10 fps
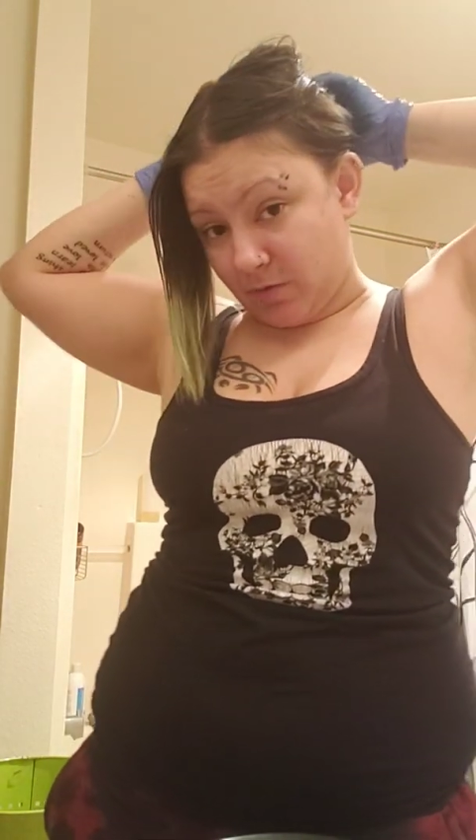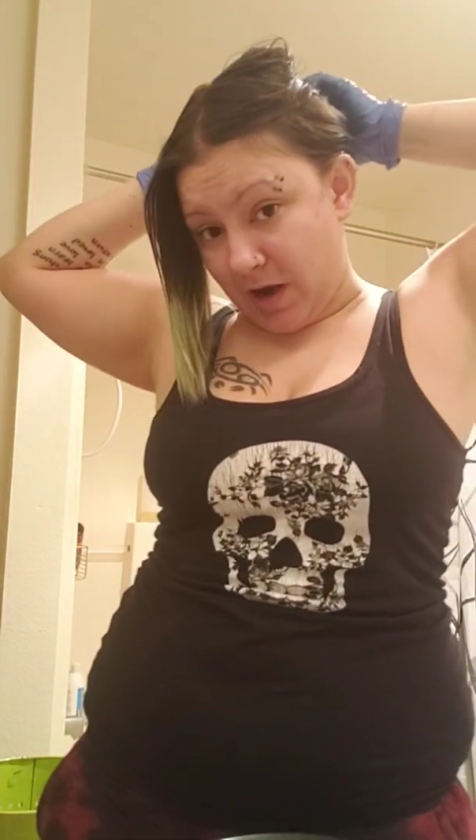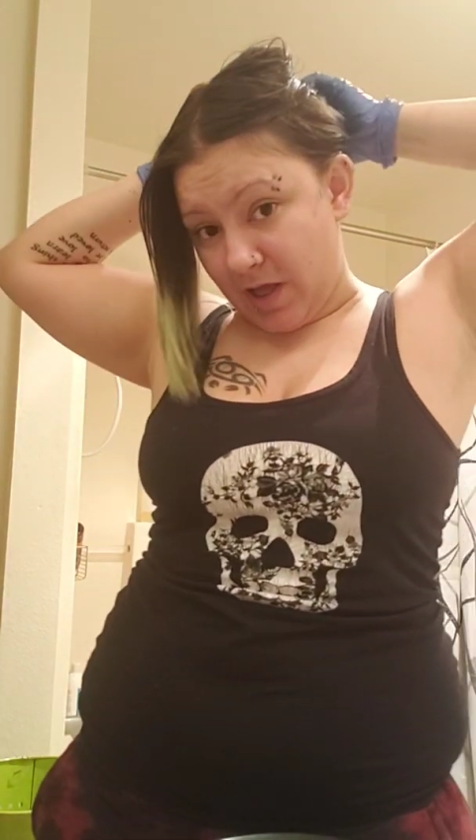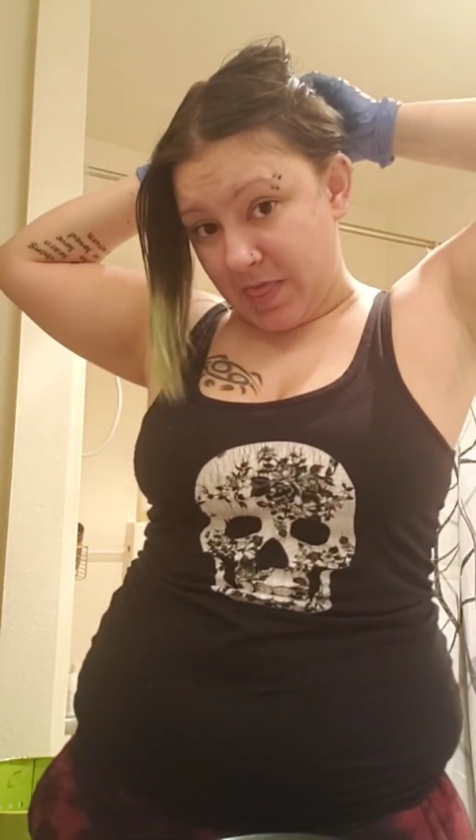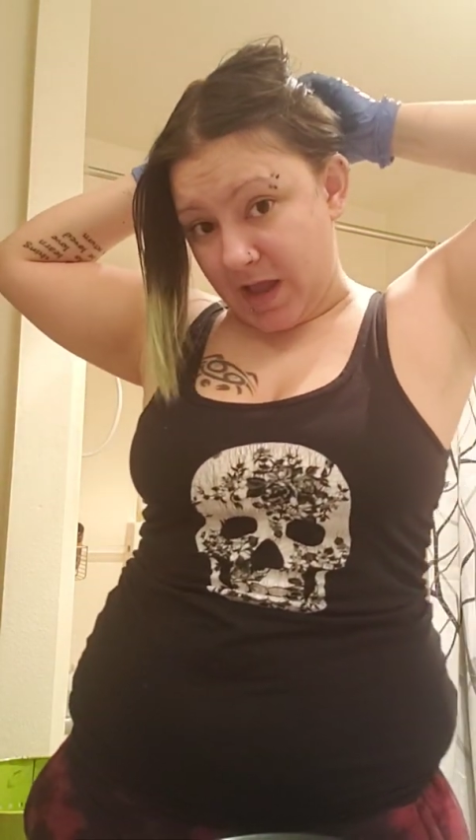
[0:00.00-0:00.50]

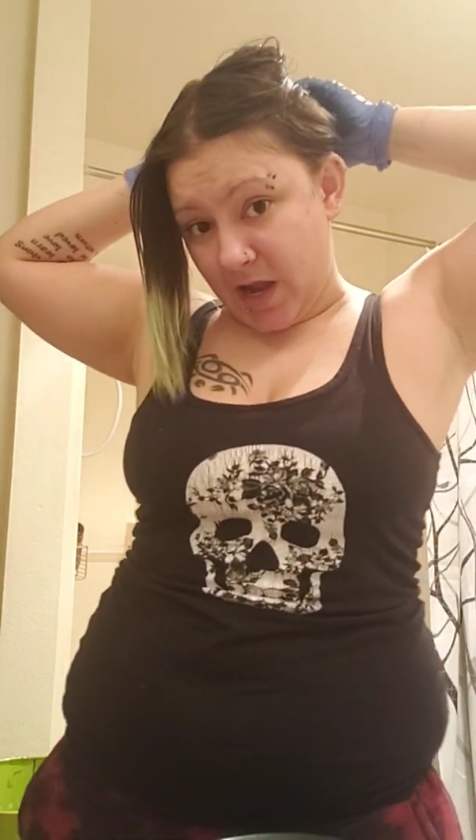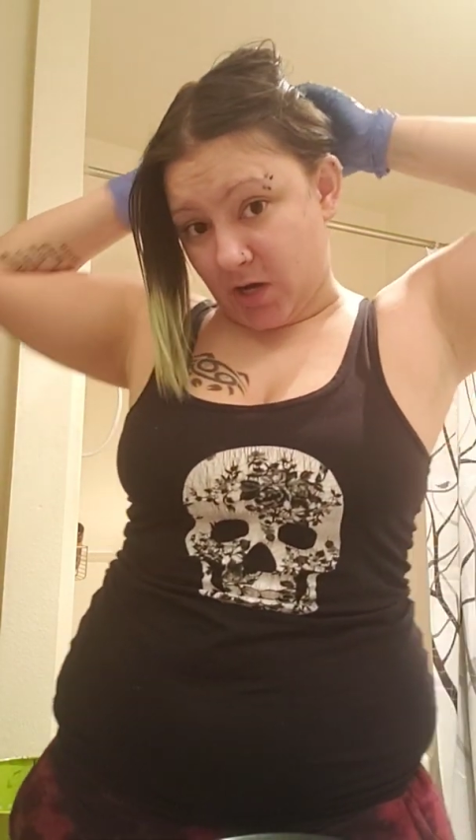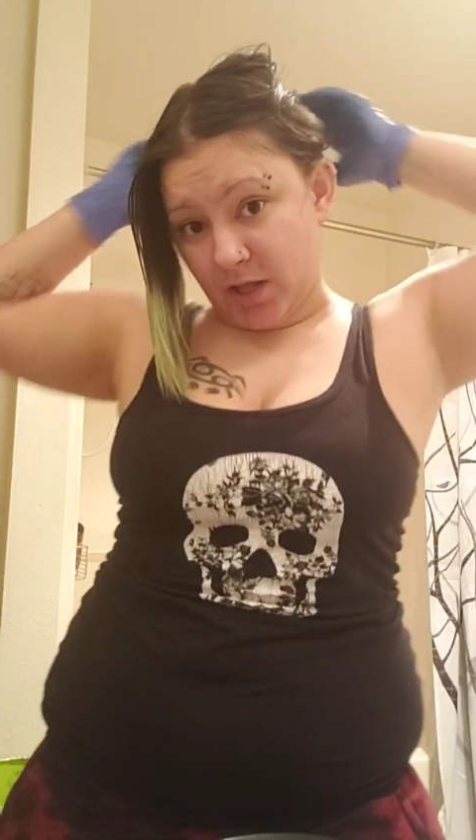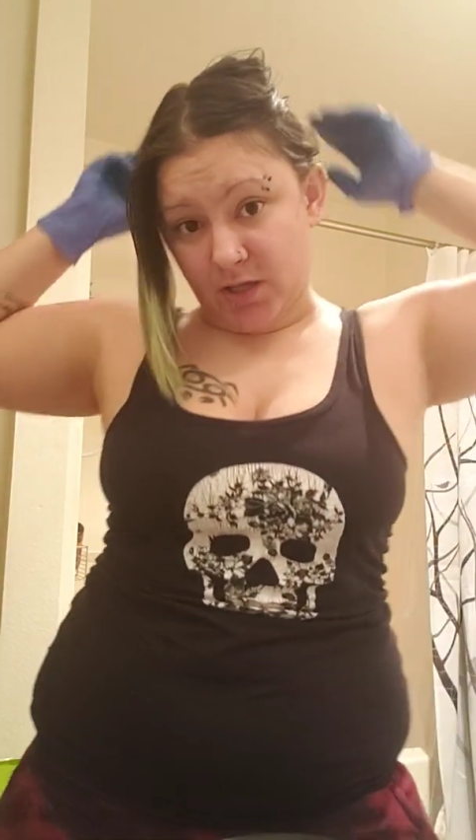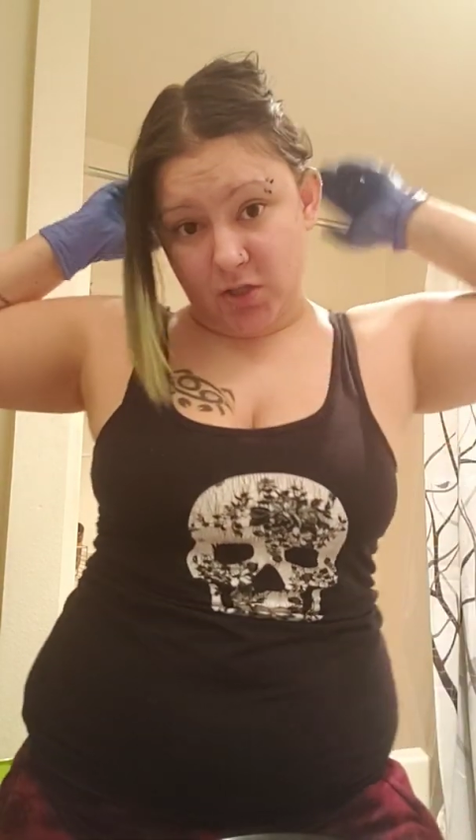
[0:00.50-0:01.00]
around the
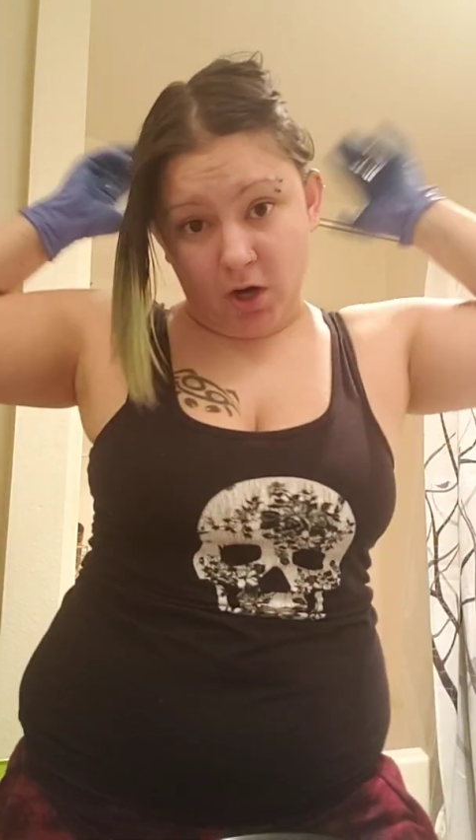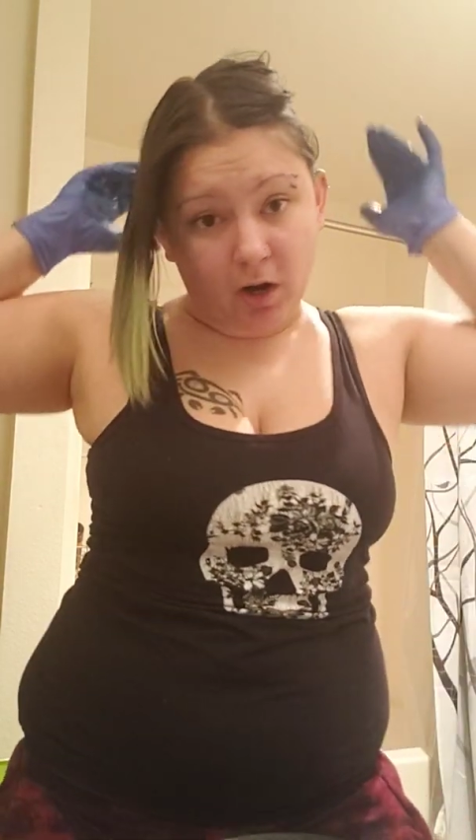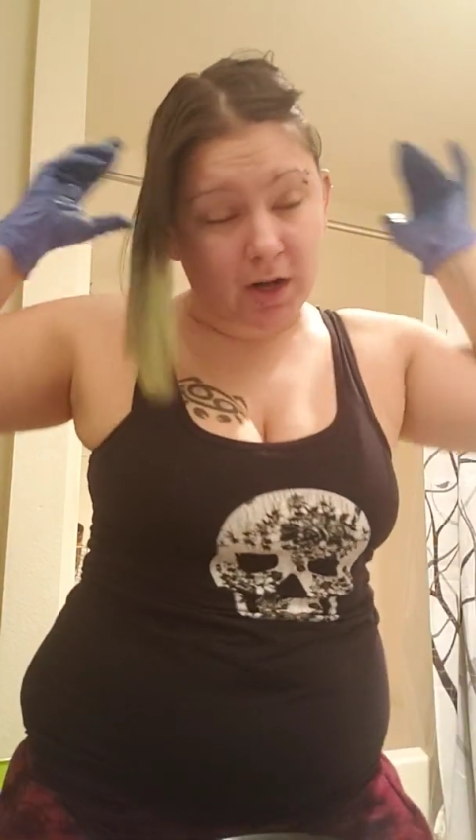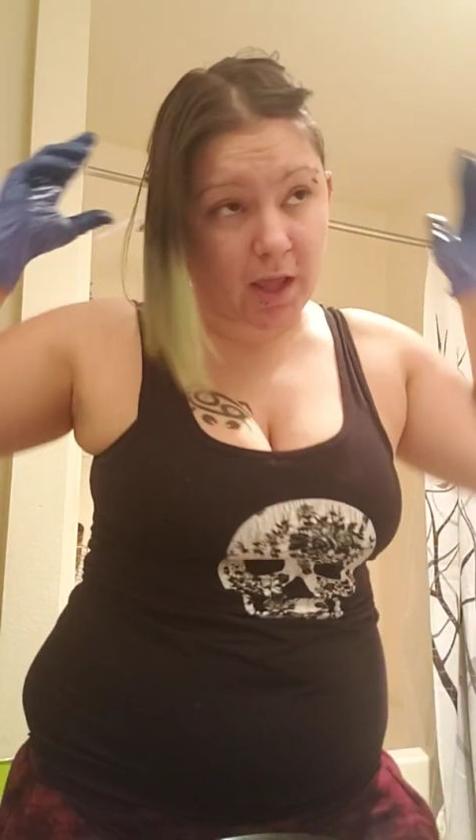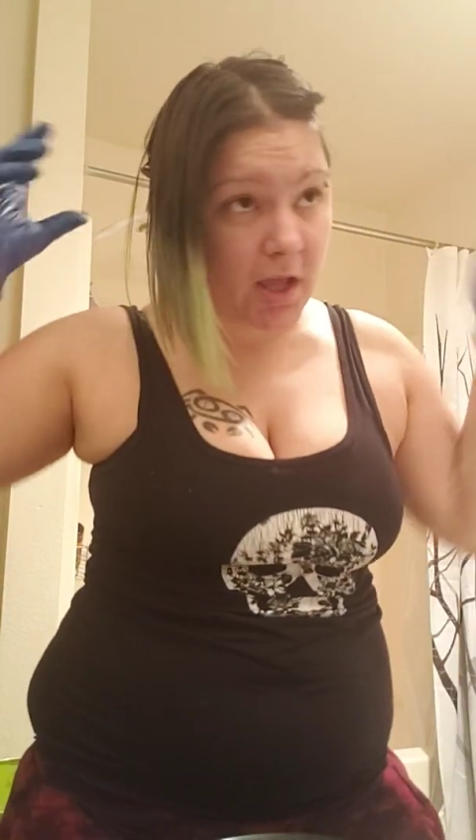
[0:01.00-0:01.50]
hair that is
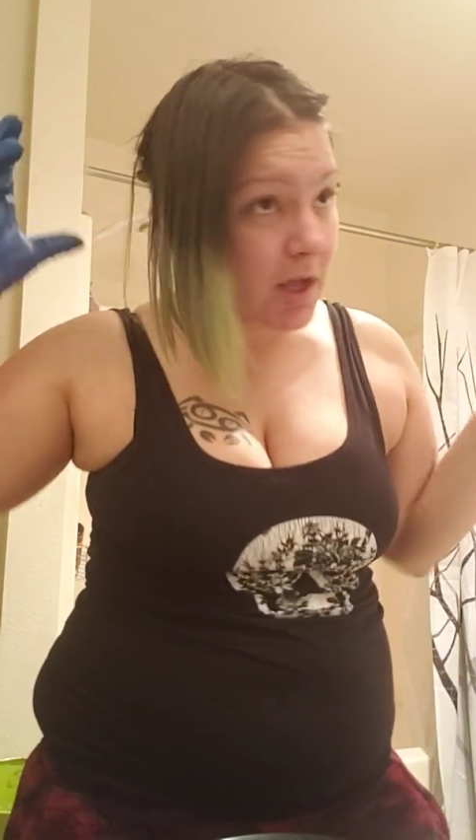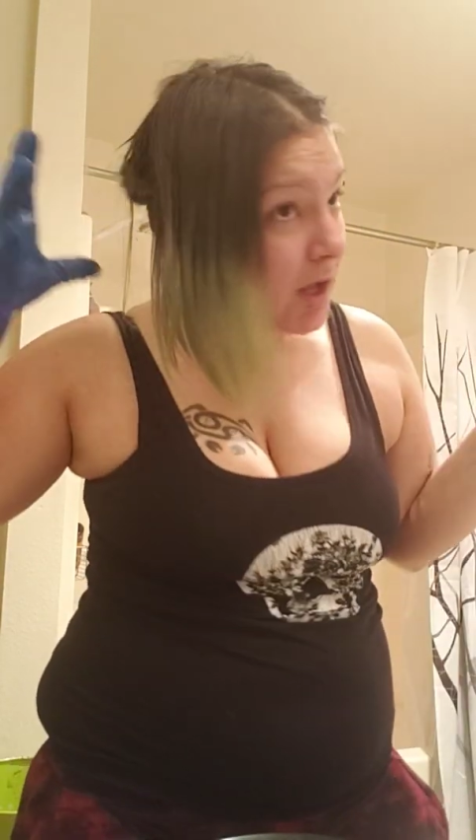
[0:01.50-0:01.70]
already